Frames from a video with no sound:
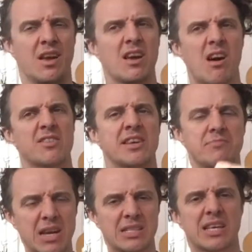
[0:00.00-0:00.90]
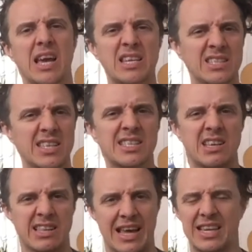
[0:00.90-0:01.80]
gardening, bakes cakes, things
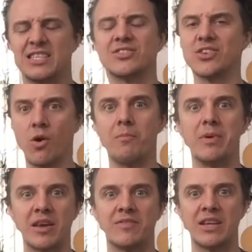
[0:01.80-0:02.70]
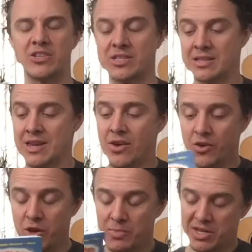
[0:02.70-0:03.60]
like that. He doesn't go on big adventures.
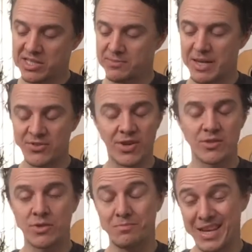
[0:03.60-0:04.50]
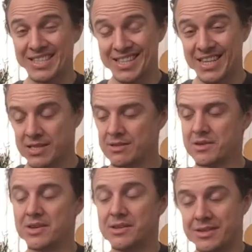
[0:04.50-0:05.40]
Although because he's best friends with Pigsticks,
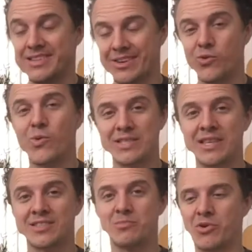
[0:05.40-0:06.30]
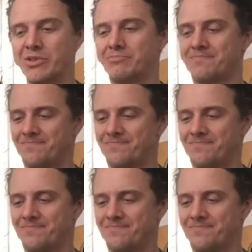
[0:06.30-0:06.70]
always ends up on them.